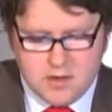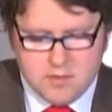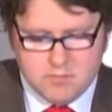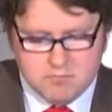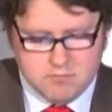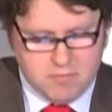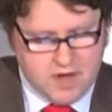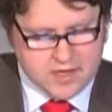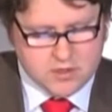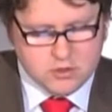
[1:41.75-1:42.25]

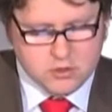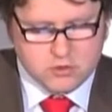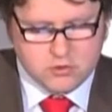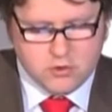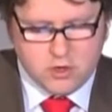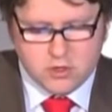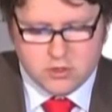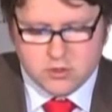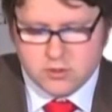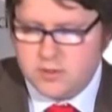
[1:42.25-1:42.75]
Michael
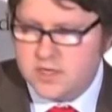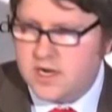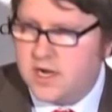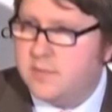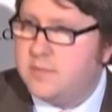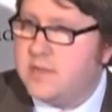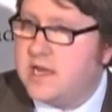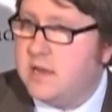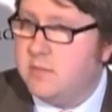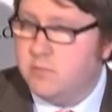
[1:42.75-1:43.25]
Kroger, an
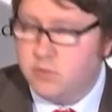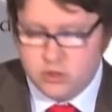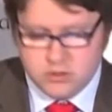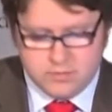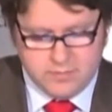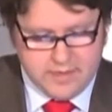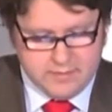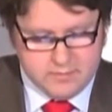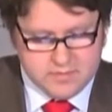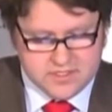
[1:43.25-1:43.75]
IPA board
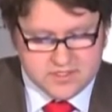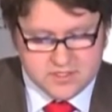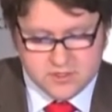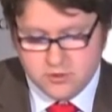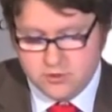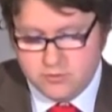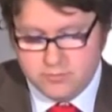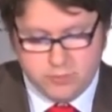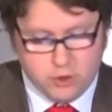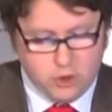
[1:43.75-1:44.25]
member,
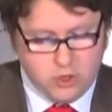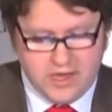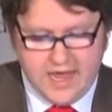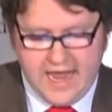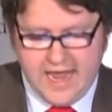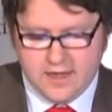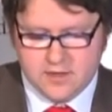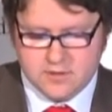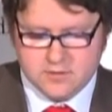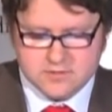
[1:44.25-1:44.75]
to Paul
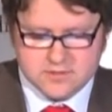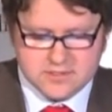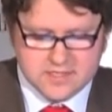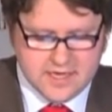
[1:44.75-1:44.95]
Howes,